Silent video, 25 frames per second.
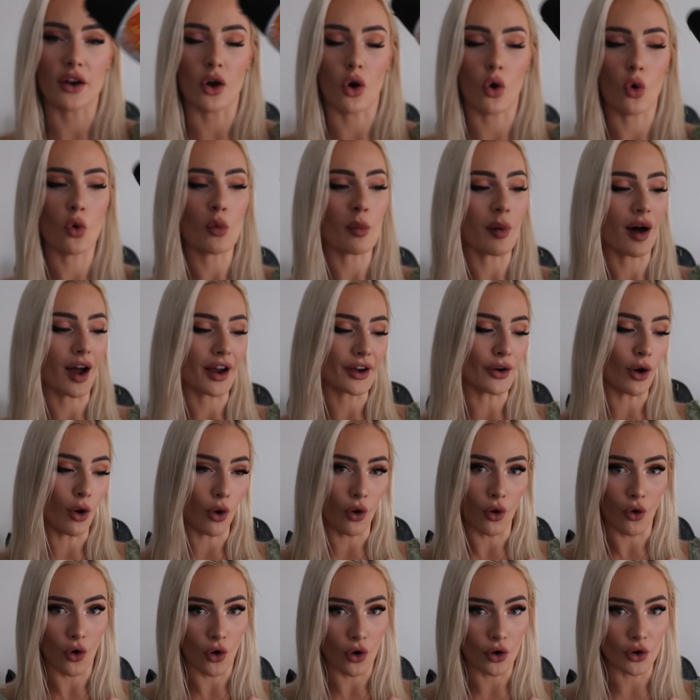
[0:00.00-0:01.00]
And oh my
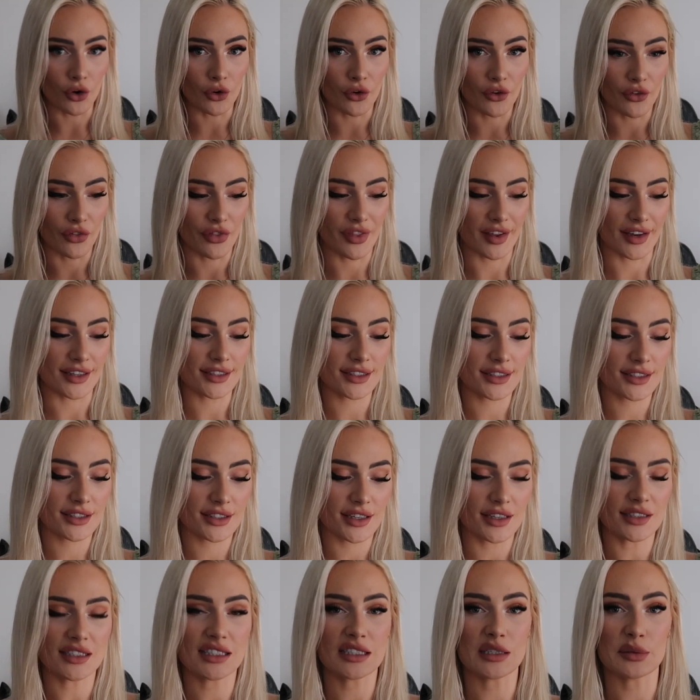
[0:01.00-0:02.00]
God,
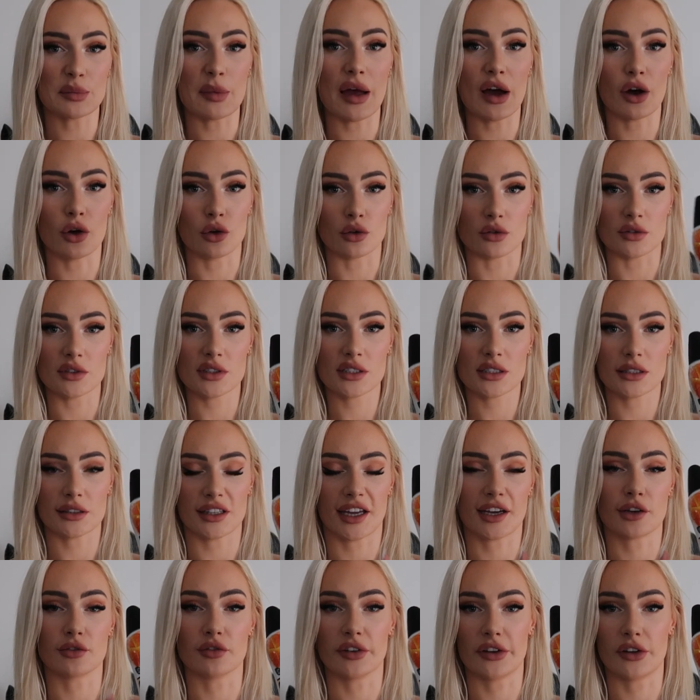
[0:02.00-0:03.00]
this smells
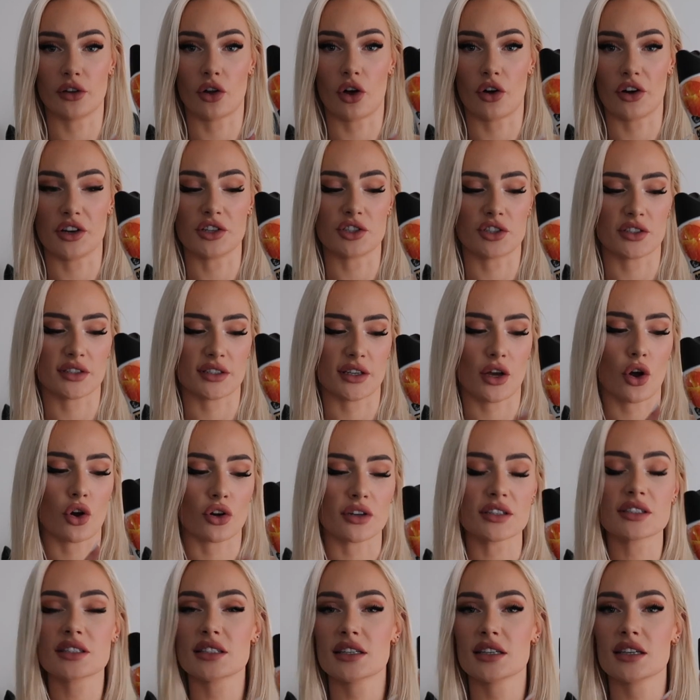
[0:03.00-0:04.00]
like real oranges. It
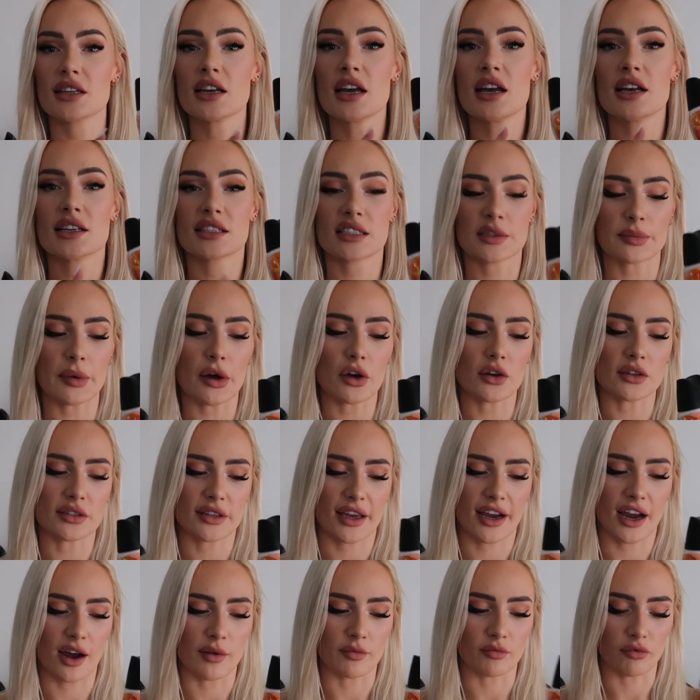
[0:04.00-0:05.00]
honestly smells
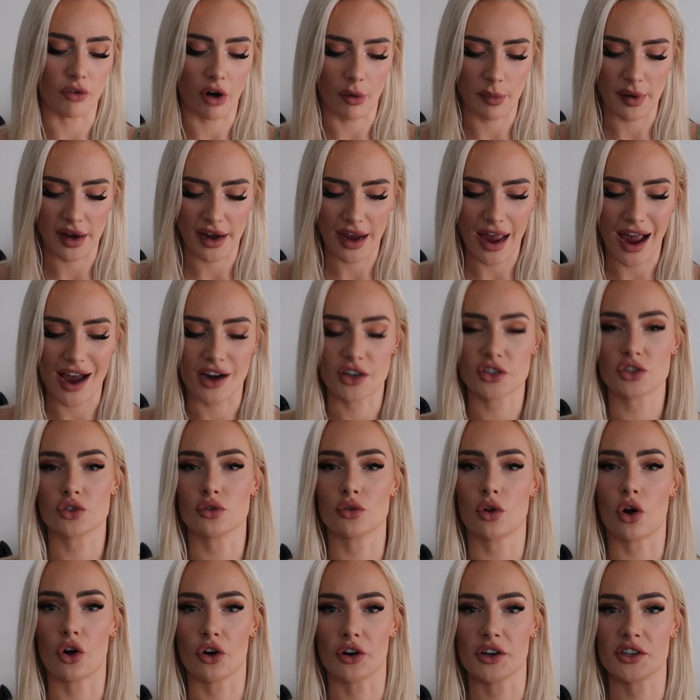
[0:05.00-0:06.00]
like I'm rubbing
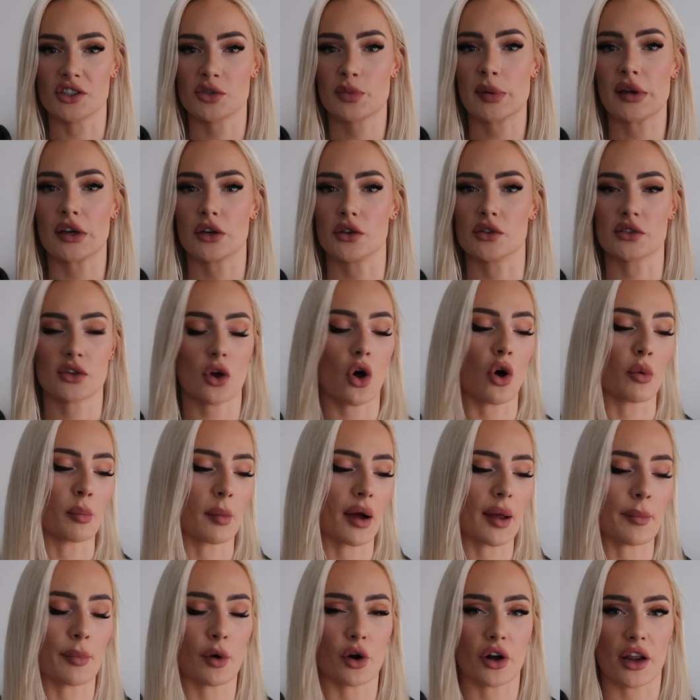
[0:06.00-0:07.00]
actual orange peels on
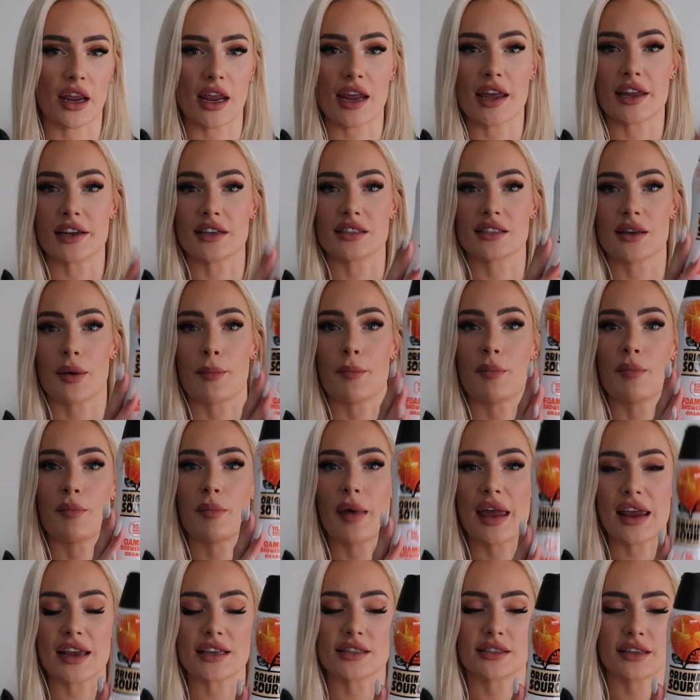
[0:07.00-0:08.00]
my body. It is
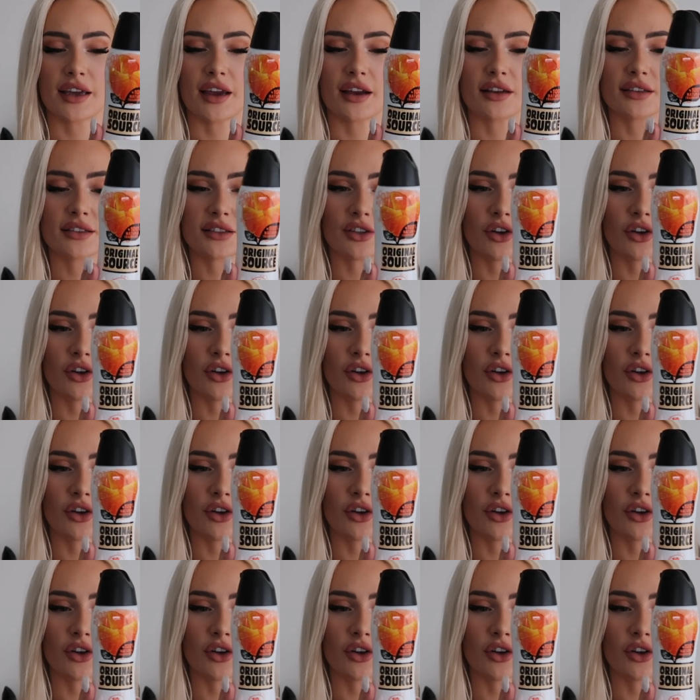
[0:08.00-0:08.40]
amazing.